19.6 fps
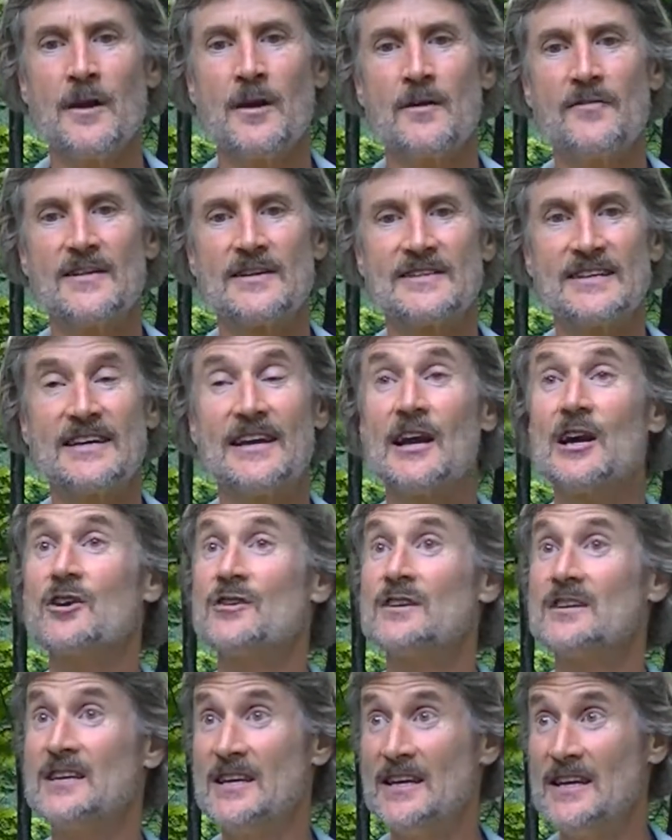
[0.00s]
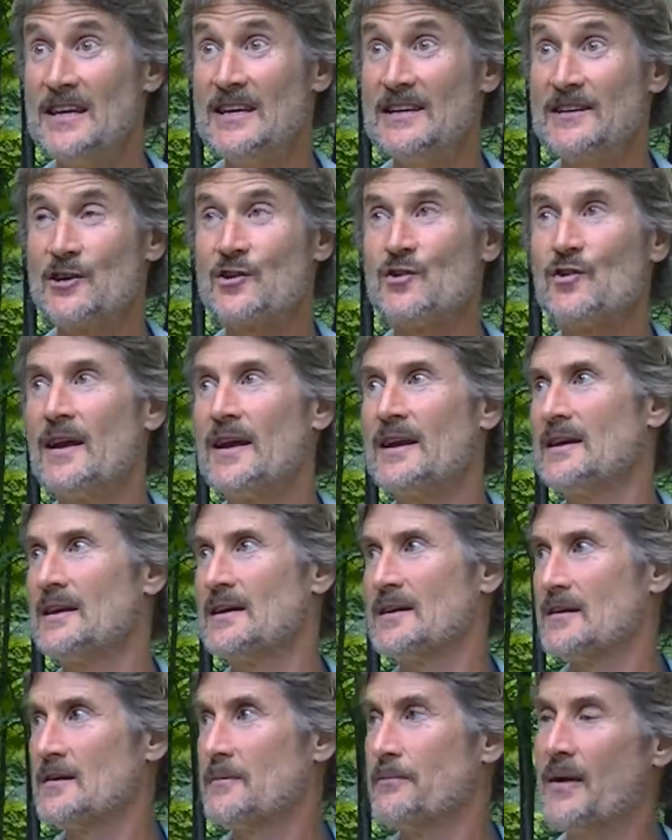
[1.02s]
that's guaranteed to create a
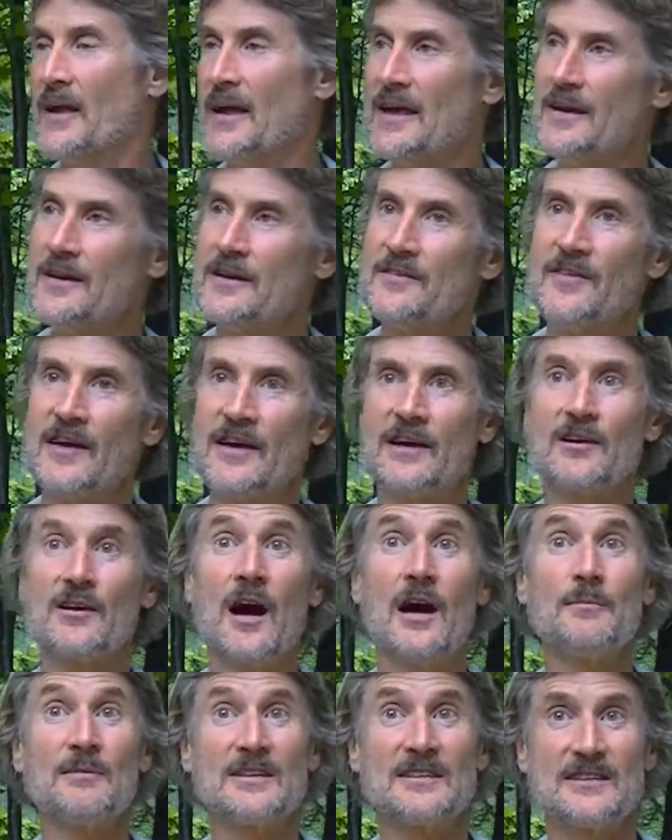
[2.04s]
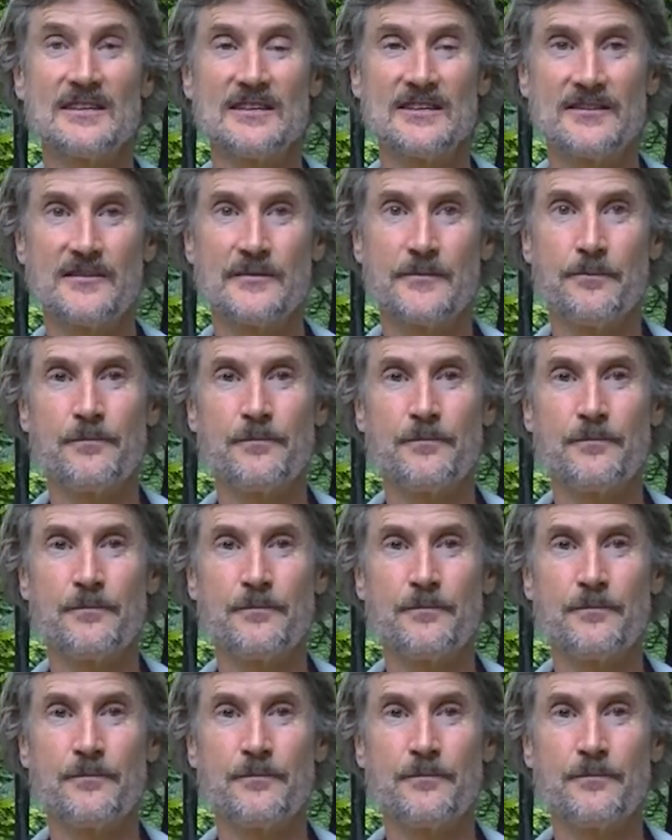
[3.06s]
competitive economic system